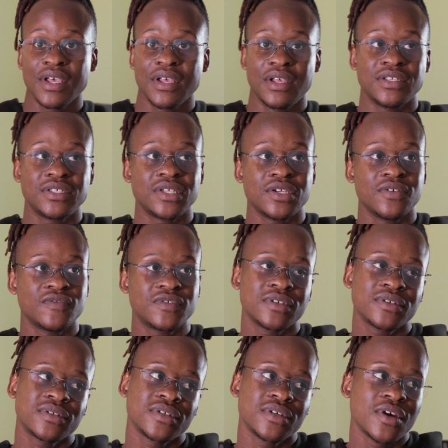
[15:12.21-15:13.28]
instead of
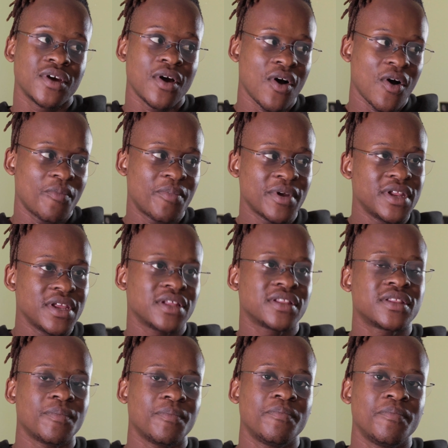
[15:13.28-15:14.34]
just opening
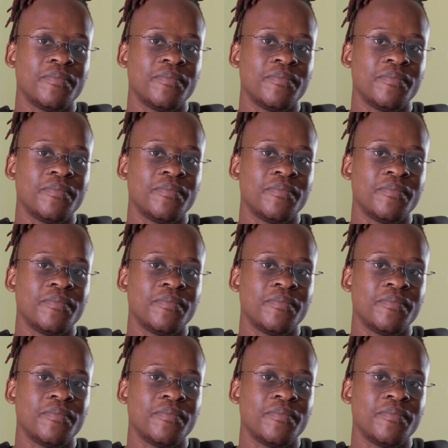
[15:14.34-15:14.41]
the